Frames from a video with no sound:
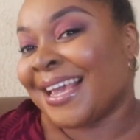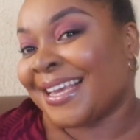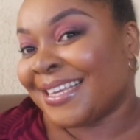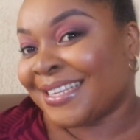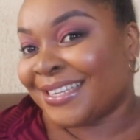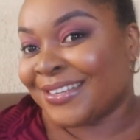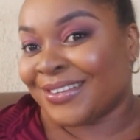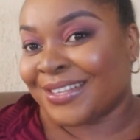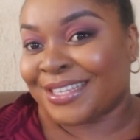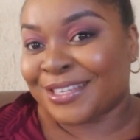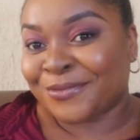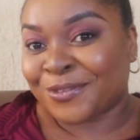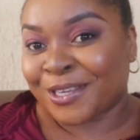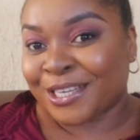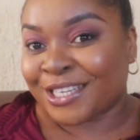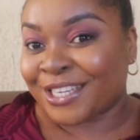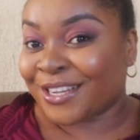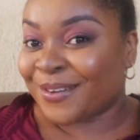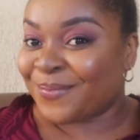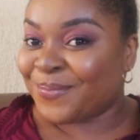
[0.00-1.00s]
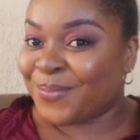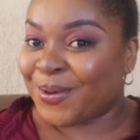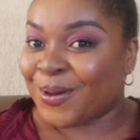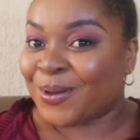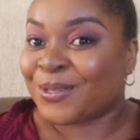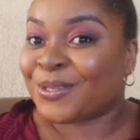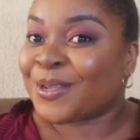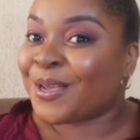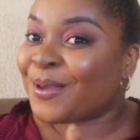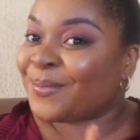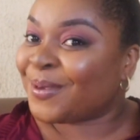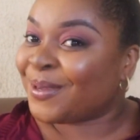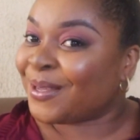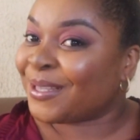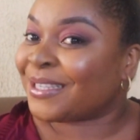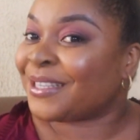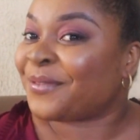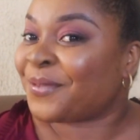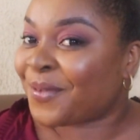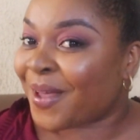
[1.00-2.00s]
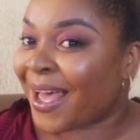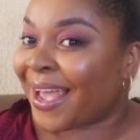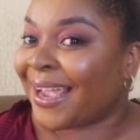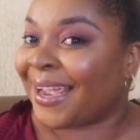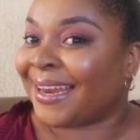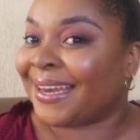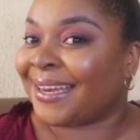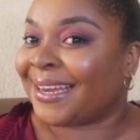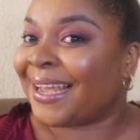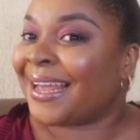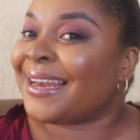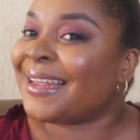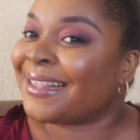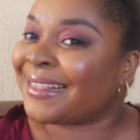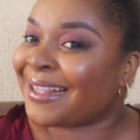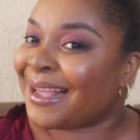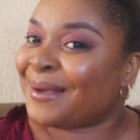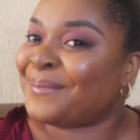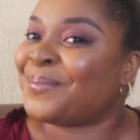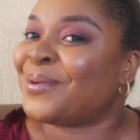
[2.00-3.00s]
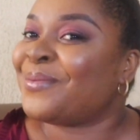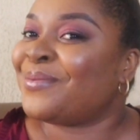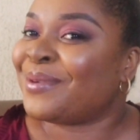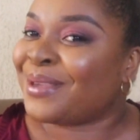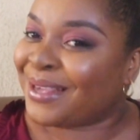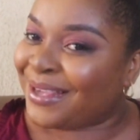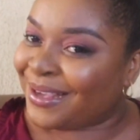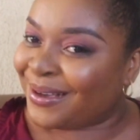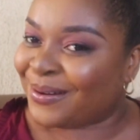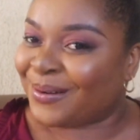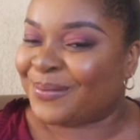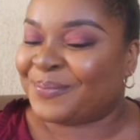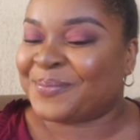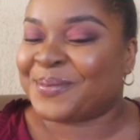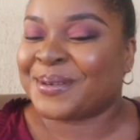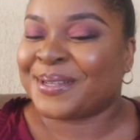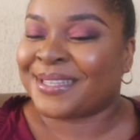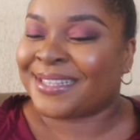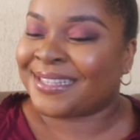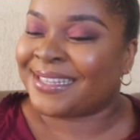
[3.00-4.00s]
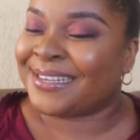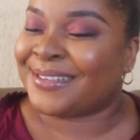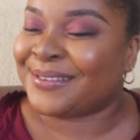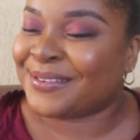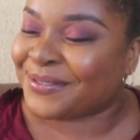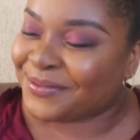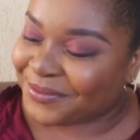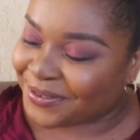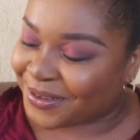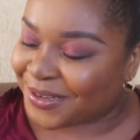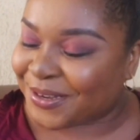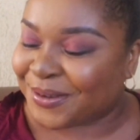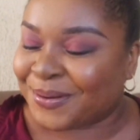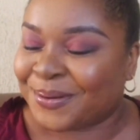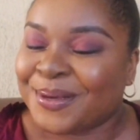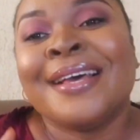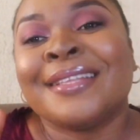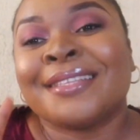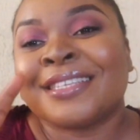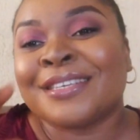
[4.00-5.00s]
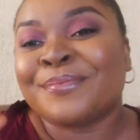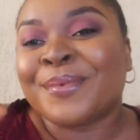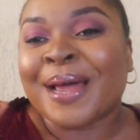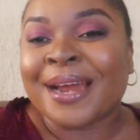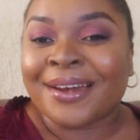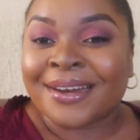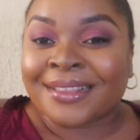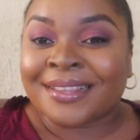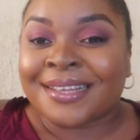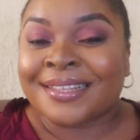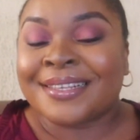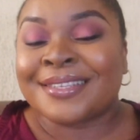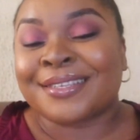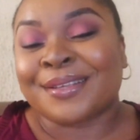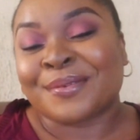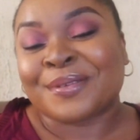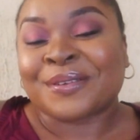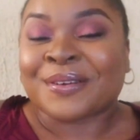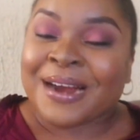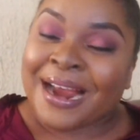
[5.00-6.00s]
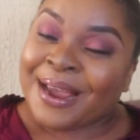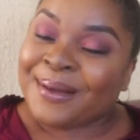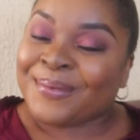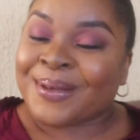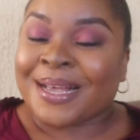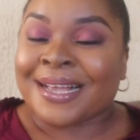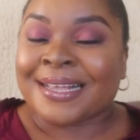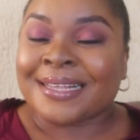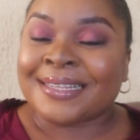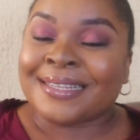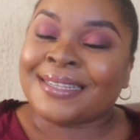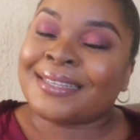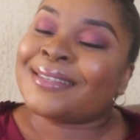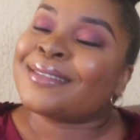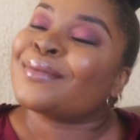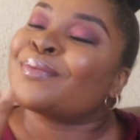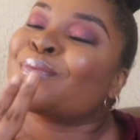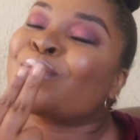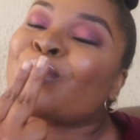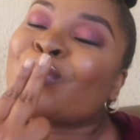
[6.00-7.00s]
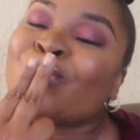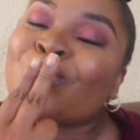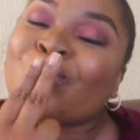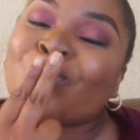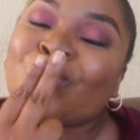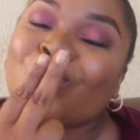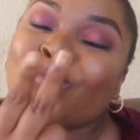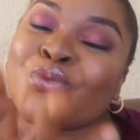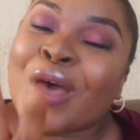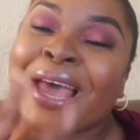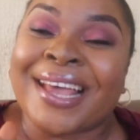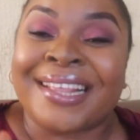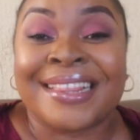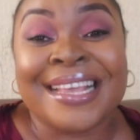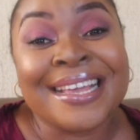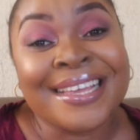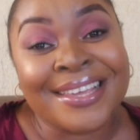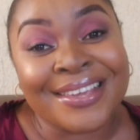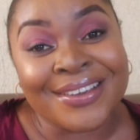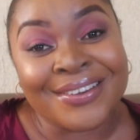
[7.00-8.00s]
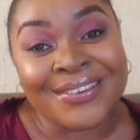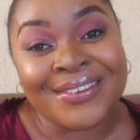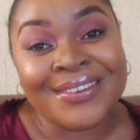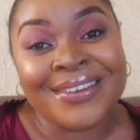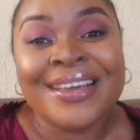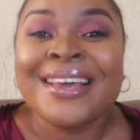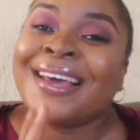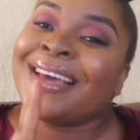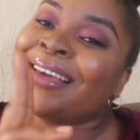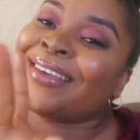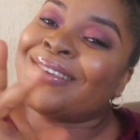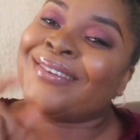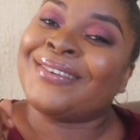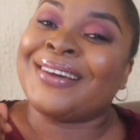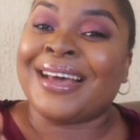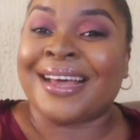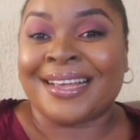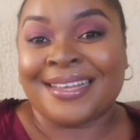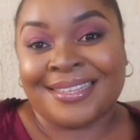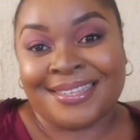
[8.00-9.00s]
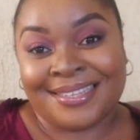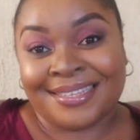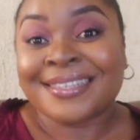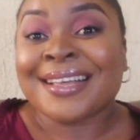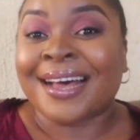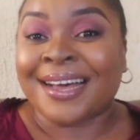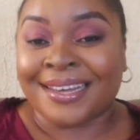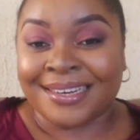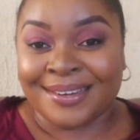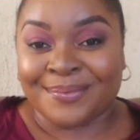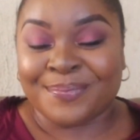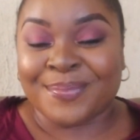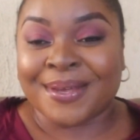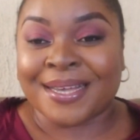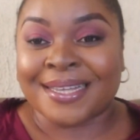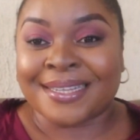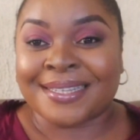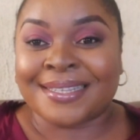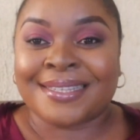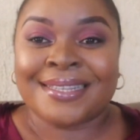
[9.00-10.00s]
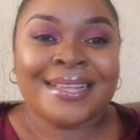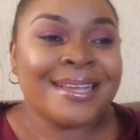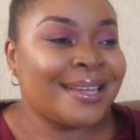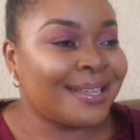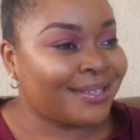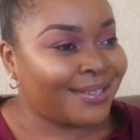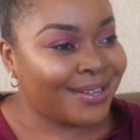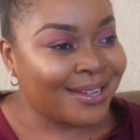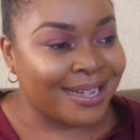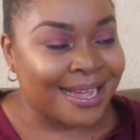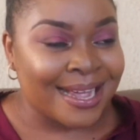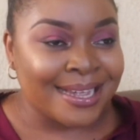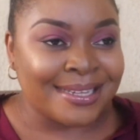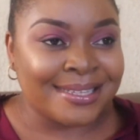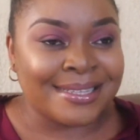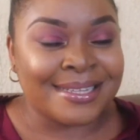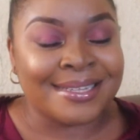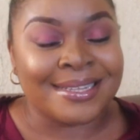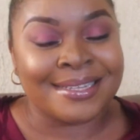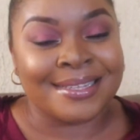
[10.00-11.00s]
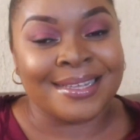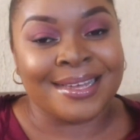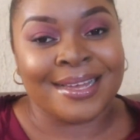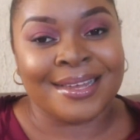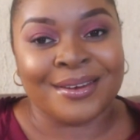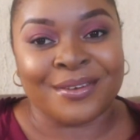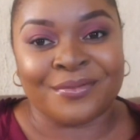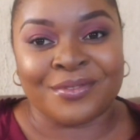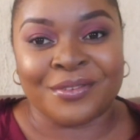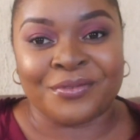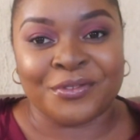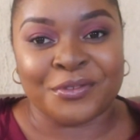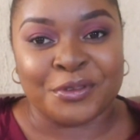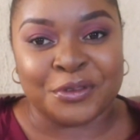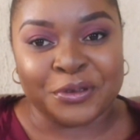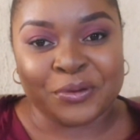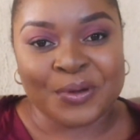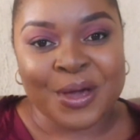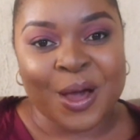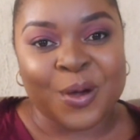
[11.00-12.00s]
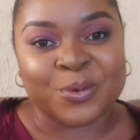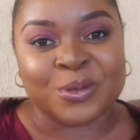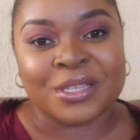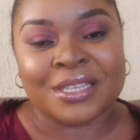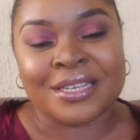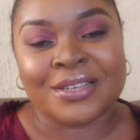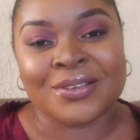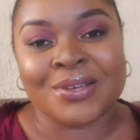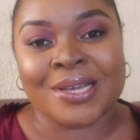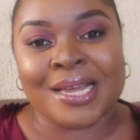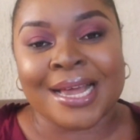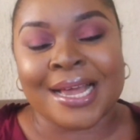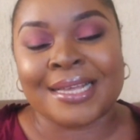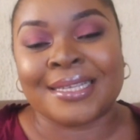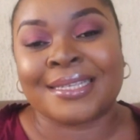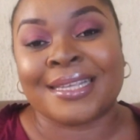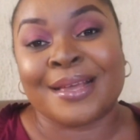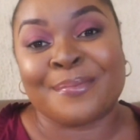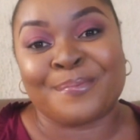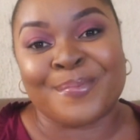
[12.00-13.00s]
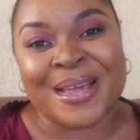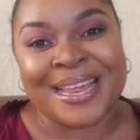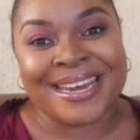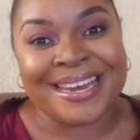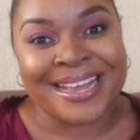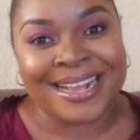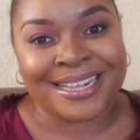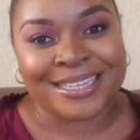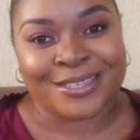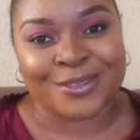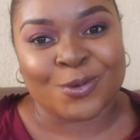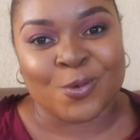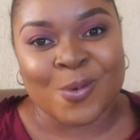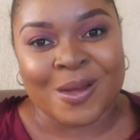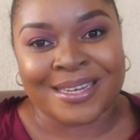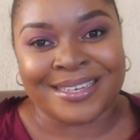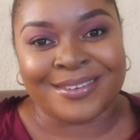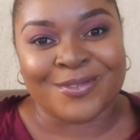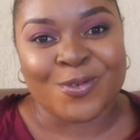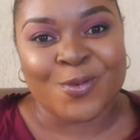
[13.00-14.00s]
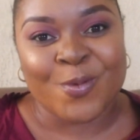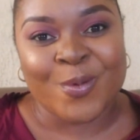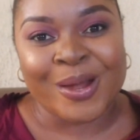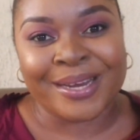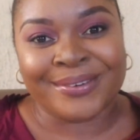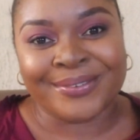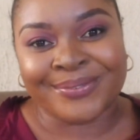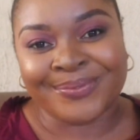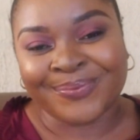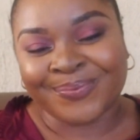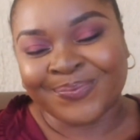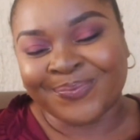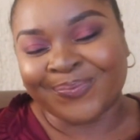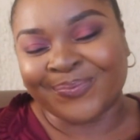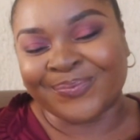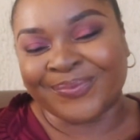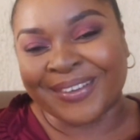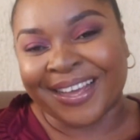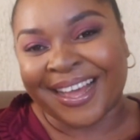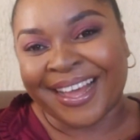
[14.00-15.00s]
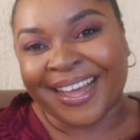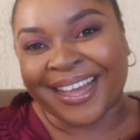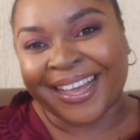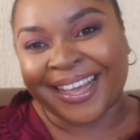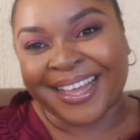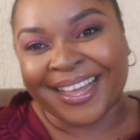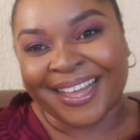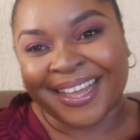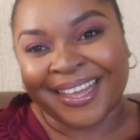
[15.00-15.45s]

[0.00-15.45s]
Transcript: hit the notification bell, so you'll be notified anytime baby girl posts a new video. To my returning subscribers, thank you. You guys are the best. So guys, this is the end of the video. I will see you guys in my next one. Bye.